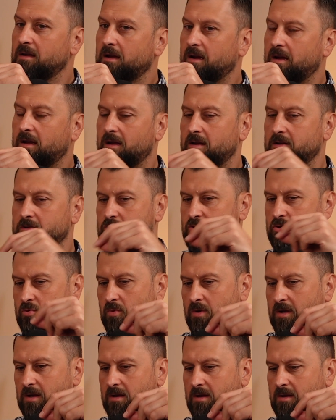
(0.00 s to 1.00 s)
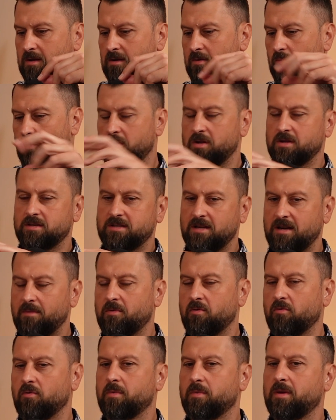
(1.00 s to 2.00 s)
when you're setting up
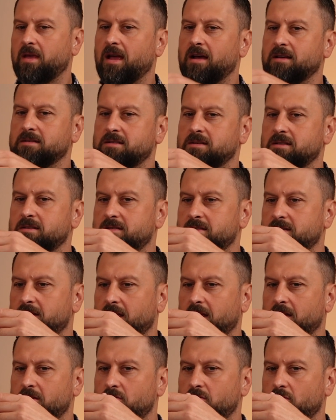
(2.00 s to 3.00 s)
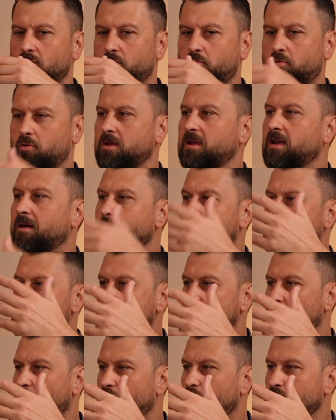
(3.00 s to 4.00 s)
the rooming houses and you're putting up
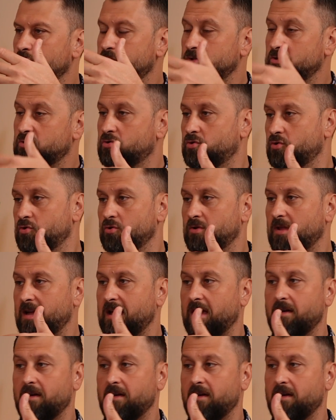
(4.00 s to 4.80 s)
these walls, do they